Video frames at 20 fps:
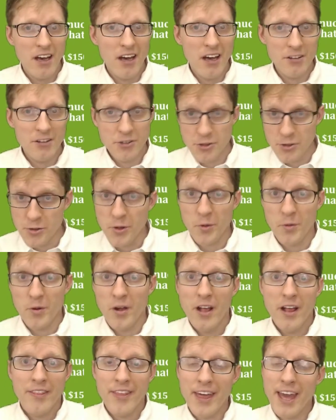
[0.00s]
true.
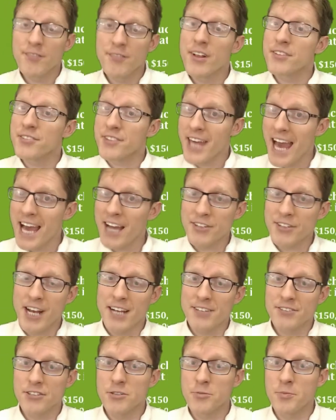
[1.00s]
They have less cash
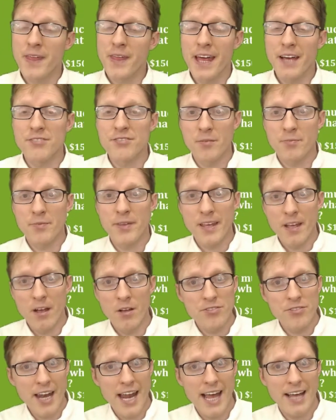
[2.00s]
assets, but they have something
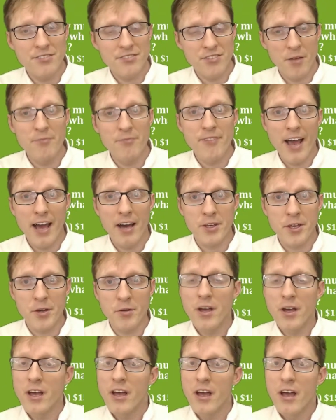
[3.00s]
else that has some
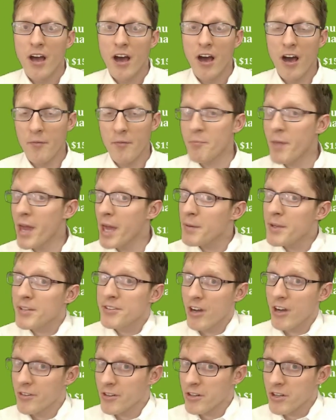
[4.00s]
value, maybe
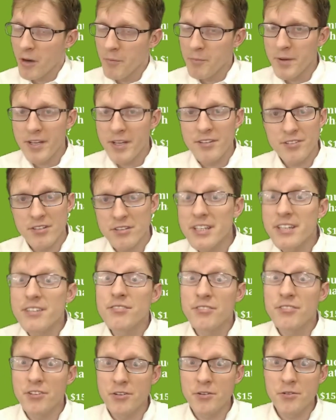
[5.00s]
to other companies, at
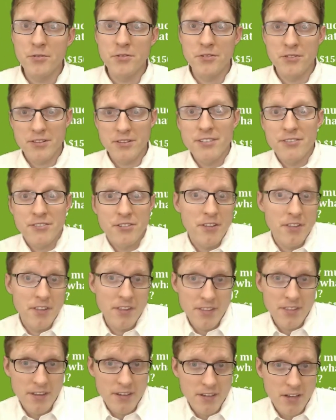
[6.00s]
least to
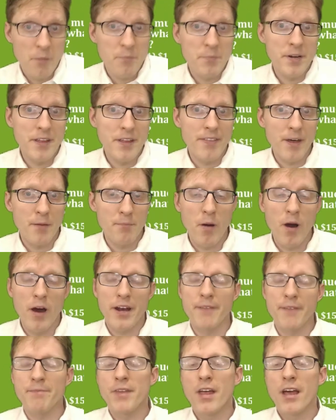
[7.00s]
the company that bought
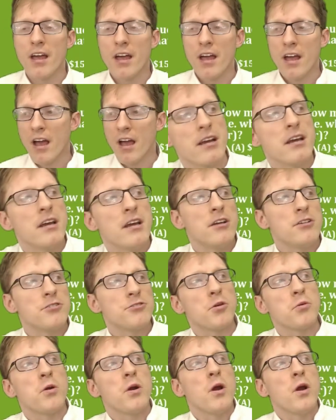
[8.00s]
it.
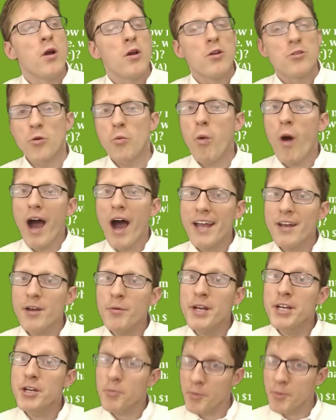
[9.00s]
So why do
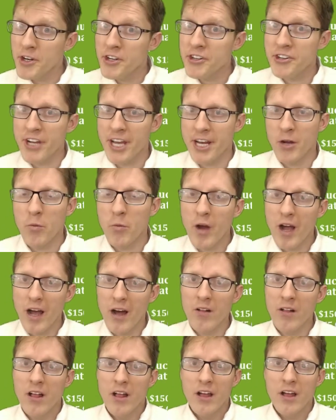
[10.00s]
we depreciate it?
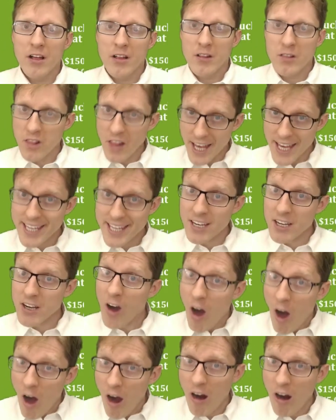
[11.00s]
Well, like a
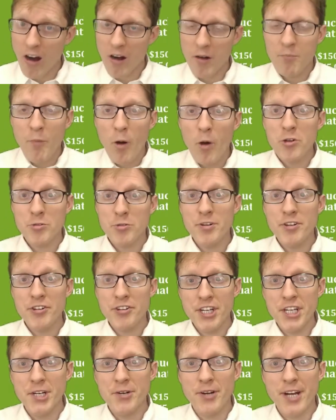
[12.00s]
car, most
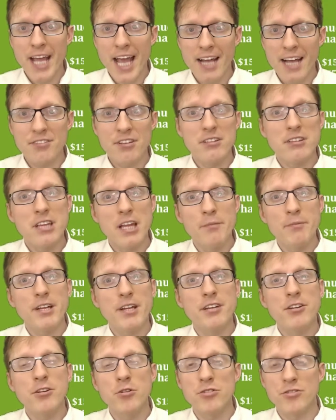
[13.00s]
machinery has a
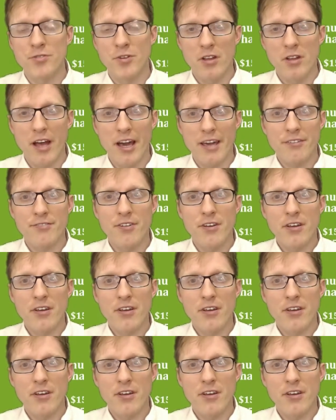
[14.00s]
limited useful life.